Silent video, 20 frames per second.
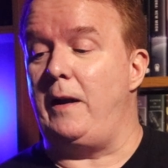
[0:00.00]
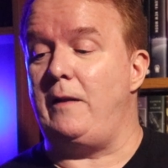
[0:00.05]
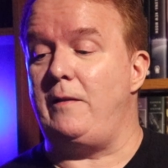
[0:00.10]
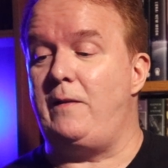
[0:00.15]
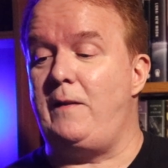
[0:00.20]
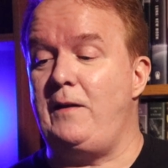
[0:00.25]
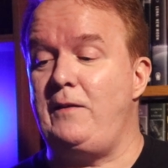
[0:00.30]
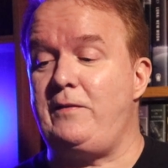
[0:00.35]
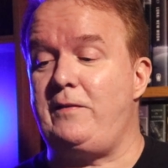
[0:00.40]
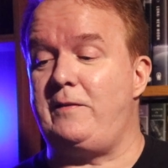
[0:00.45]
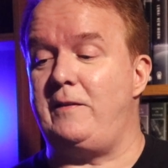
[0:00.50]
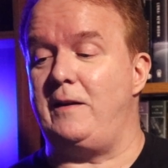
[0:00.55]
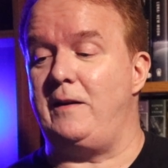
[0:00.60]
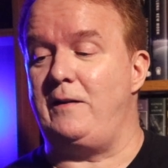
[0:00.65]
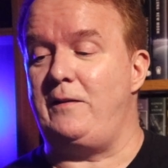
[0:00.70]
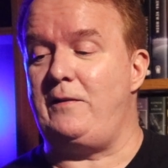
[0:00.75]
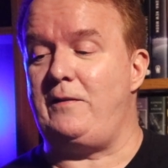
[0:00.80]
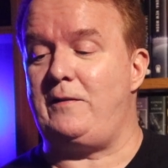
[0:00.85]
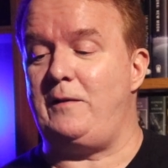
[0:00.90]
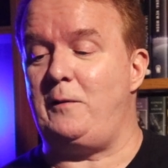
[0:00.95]
and this
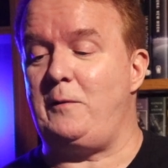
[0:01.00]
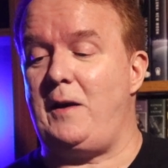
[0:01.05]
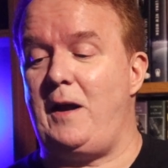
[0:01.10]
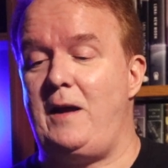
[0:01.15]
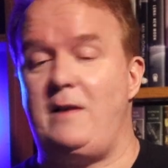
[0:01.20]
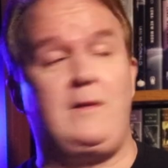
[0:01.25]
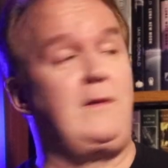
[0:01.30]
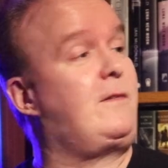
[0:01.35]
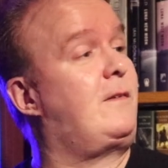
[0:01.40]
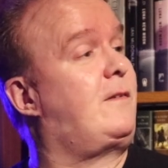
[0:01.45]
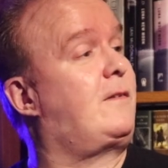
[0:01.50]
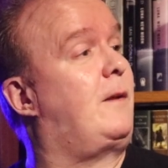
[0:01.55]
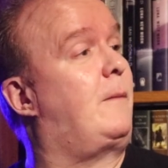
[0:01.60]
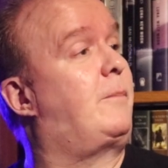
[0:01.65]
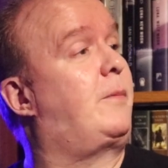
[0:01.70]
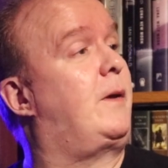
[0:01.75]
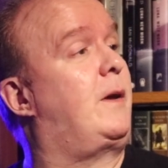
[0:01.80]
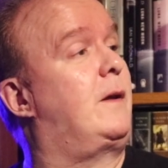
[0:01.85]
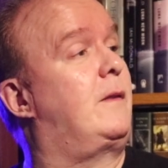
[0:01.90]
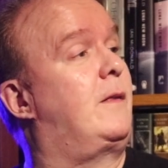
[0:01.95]
is, okay, this is
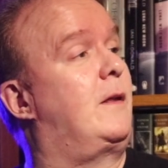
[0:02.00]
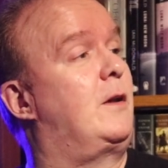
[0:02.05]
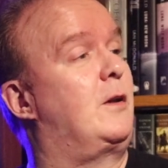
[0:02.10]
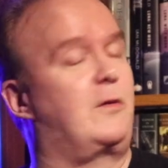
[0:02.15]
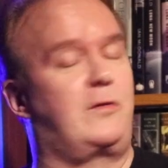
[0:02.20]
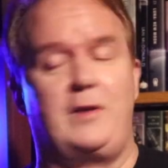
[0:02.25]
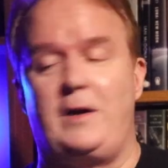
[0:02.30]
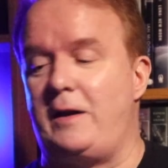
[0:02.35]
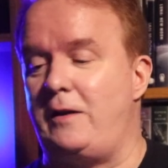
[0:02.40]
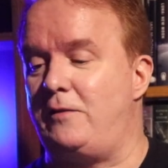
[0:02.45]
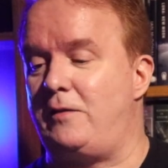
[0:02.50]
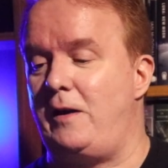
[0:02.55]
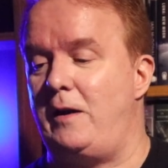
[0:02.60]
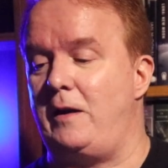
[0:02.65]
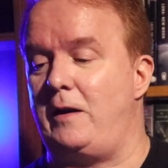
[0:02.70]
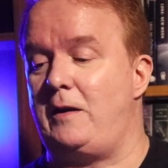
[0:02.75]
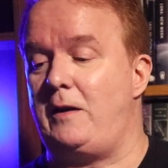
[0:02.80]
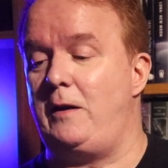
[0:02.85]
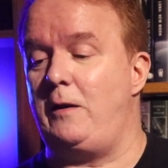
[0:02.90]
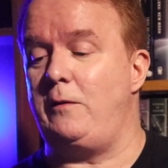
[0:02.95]
something that looks like it's
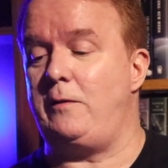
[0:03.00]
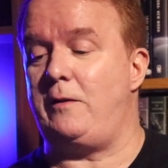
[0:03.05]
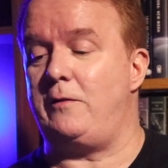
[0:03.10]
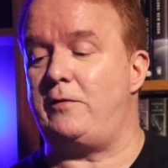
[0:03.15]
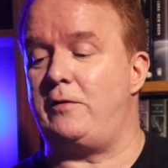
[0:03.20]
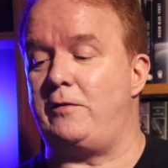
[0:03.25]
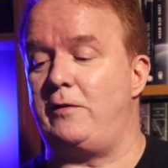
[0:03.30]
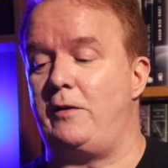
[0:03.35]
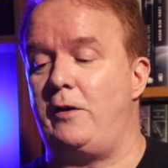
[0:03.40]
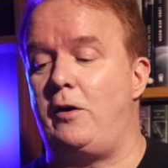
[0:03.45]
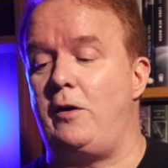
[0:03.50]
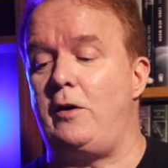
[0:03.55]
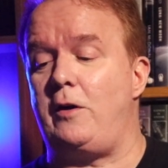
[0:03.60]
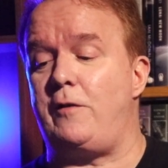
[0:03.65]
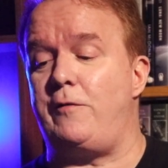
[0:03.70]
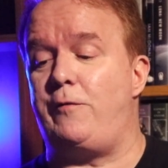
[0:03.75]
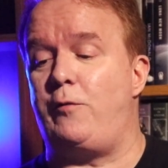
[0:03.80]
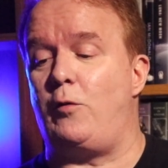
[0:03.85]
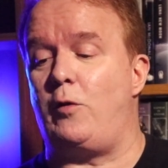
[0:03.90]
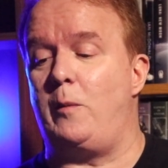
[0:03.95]
kind of cute. This is an
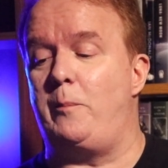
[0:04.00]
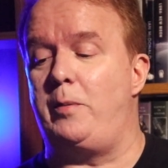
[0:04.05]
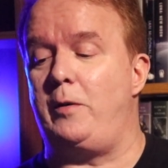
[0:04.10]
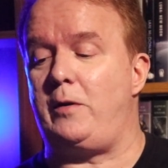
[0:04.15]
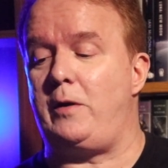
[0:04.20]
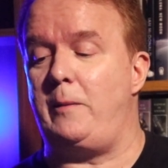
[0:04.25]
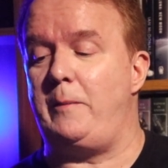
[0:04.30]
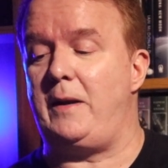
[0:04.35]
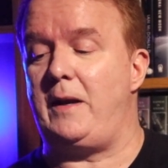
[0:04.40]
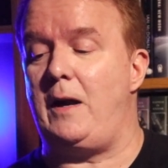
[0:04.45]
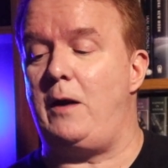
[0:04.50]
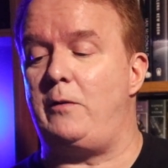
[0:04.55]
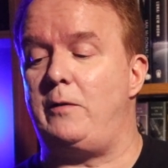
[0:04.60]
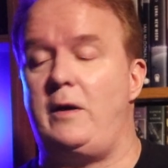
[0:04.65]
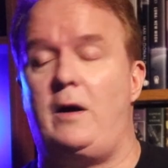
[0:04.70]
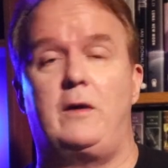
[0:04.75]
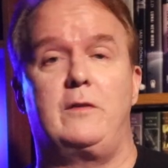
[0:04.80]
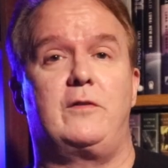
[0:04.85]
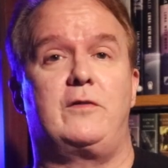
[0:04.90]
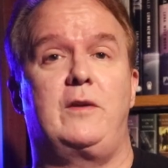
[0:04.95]
arc for a book coming
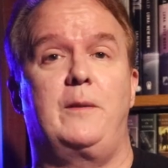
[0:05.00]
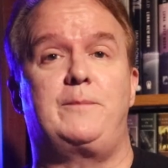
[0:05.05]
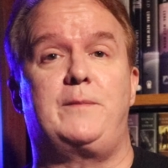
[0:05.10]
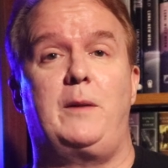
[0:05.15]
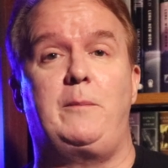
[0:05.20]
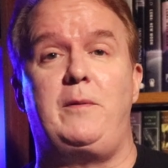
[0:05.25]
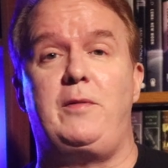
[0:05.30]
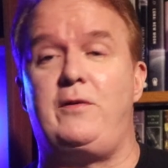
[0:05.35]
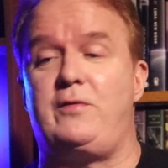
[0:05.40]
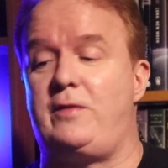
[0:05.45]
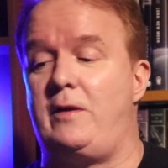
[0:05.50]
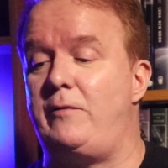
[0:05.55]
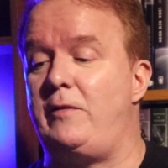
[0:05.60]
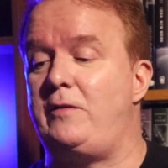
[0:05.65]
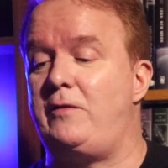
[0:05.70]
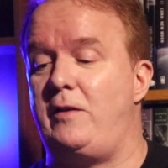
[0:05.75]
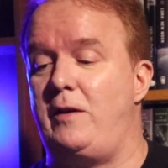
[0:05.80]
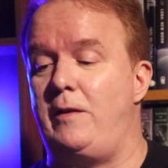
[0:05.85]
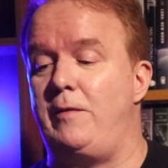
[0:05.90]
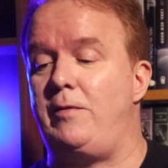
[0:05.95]
out on September the
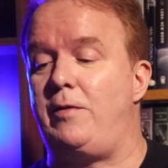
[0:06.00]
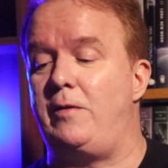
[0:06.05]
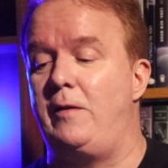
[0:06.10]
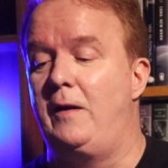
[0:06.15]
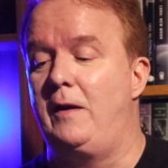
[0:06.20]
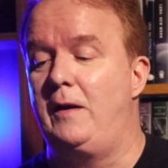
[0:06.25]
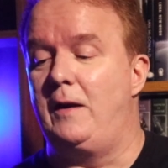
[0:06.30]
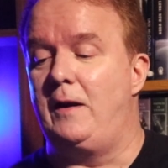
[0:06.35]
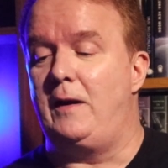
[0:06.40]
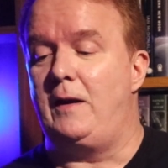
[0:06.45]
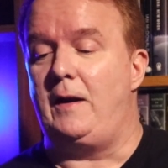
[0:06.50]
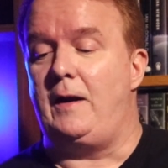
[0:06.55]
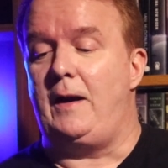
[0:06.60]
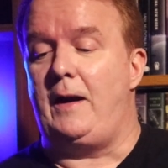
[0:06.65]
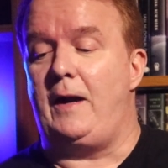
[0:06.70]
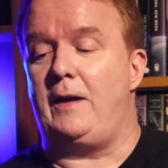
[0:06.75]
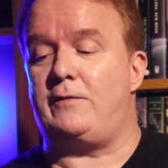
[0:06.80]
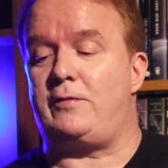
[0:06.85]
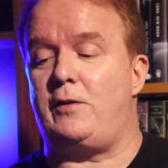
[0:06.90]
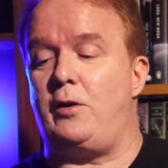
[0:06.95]
seventeenth.
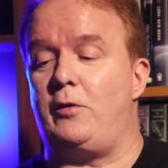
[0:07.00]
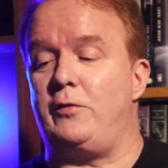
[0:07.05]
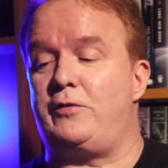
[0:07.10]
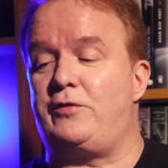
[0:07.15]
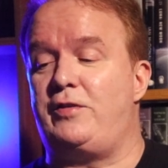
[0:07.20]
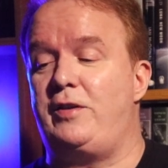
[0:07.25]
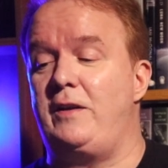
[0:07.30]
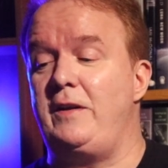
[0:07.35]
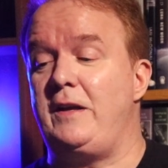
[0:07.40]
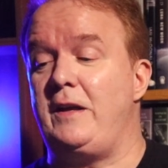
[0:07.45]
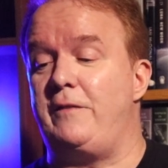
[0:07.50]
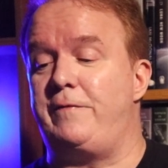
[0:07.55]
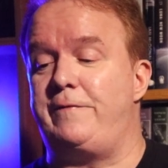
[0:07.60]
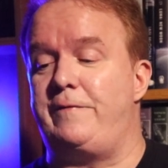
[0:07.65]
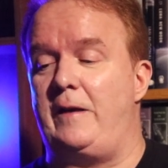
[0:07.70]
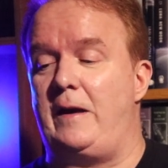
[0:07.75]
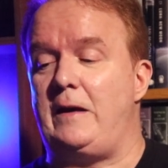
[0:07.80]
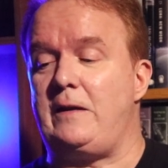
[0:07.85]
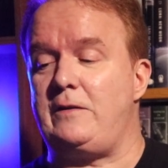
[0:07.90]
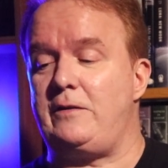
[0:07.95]
It's called Chilling
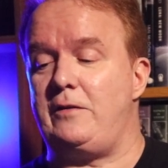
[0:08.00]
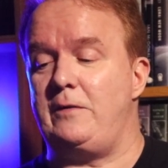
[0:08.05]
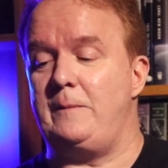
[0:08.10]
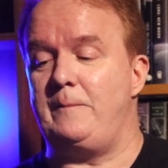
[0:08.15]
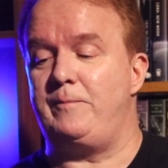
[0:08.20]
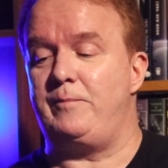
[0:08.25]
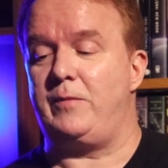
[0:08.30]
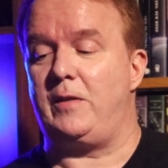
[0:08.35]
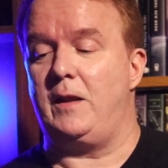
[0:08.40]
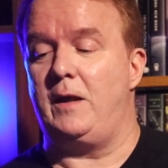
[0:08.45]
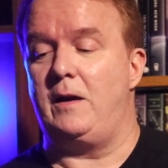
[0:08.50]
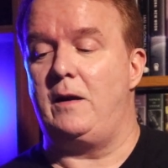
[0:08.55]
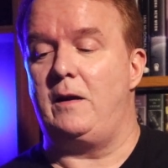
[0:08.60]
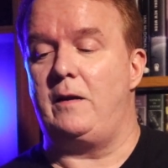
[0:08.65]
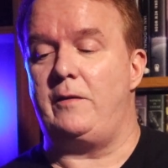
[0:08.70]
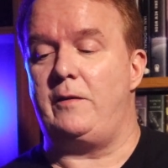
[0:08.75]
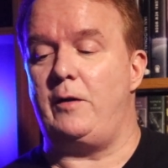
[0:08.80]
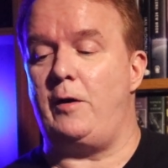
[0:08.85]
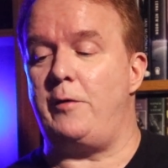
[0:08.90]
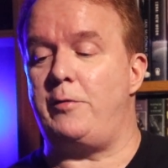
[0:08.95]
Effect.
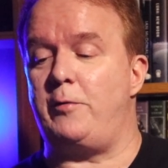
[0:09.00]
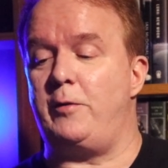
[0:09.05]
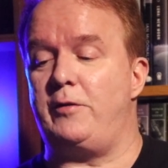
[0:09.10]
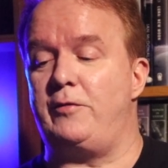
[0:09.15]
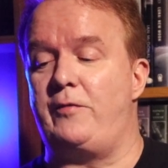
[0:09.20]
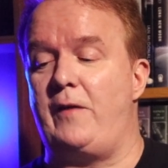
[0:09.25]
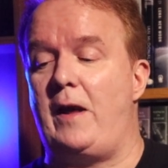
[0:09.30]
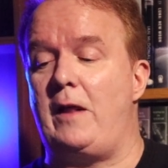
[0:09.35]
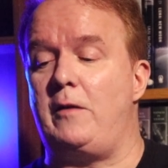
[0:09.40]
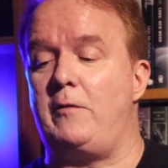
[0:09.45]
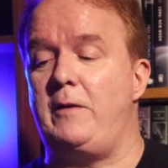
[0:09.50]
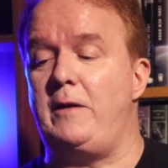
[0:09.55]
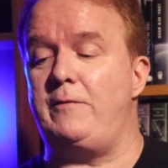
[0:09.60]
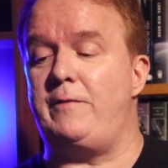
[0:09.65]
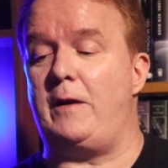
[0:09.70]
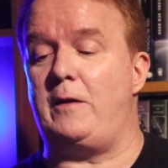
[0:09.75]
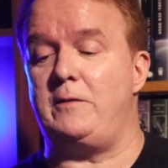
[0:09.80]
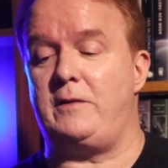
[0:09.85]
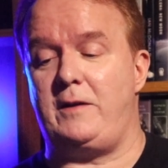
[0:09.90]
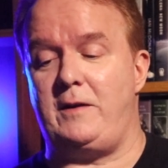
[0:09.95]
The author is Valerie
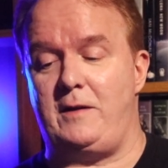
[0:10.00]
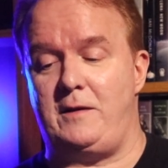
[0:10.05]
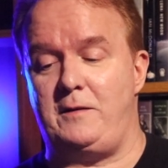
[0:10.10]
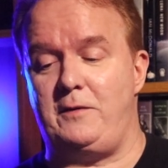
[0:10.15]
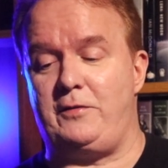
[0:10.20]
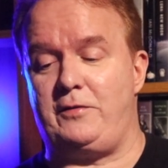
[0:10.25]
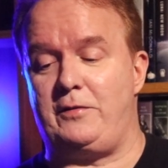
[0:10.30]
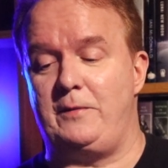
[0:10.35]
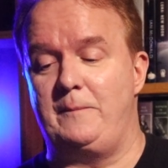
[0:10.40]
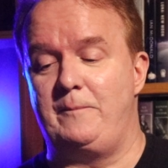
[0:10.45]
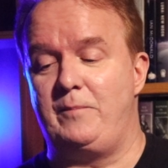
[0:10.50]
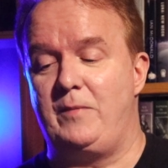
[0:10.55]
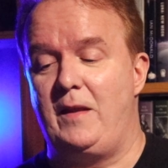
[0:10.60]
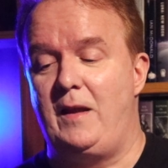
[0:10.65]
Valdez.